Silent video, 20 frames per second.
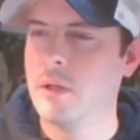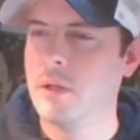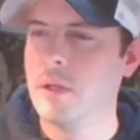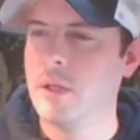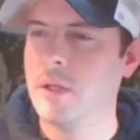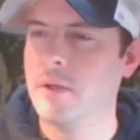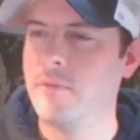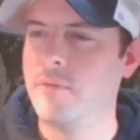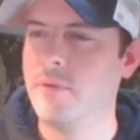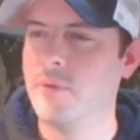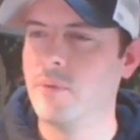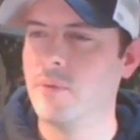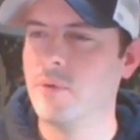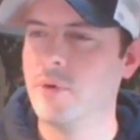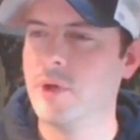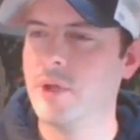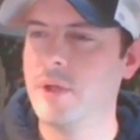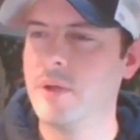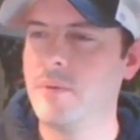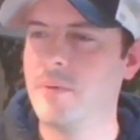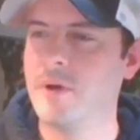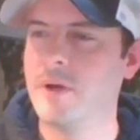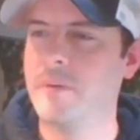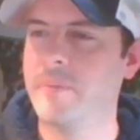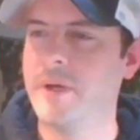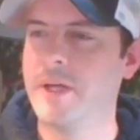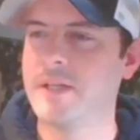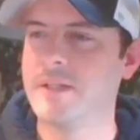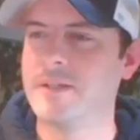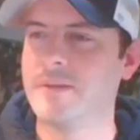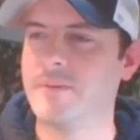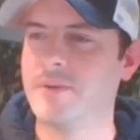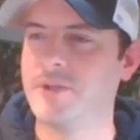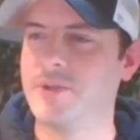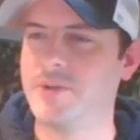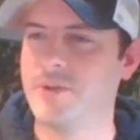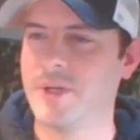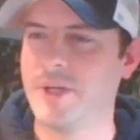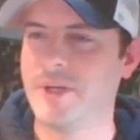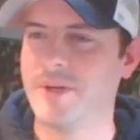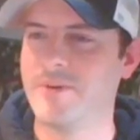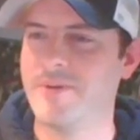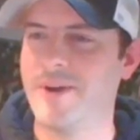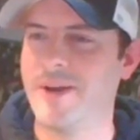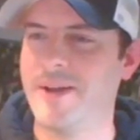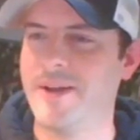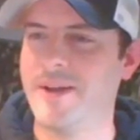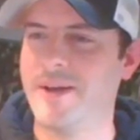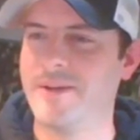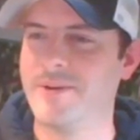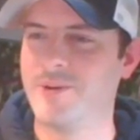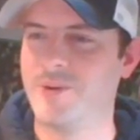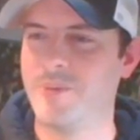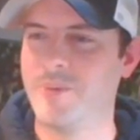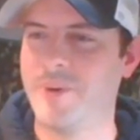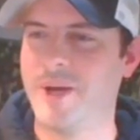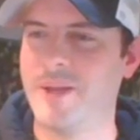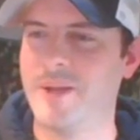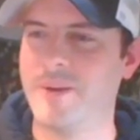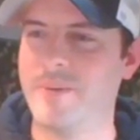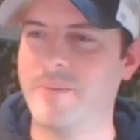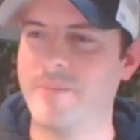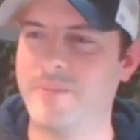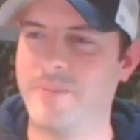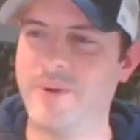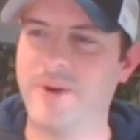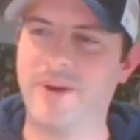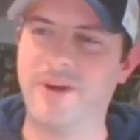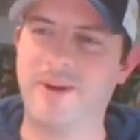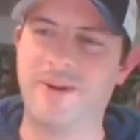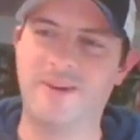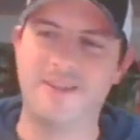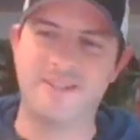If you really want to make someone triggered right now, just remind them Bernie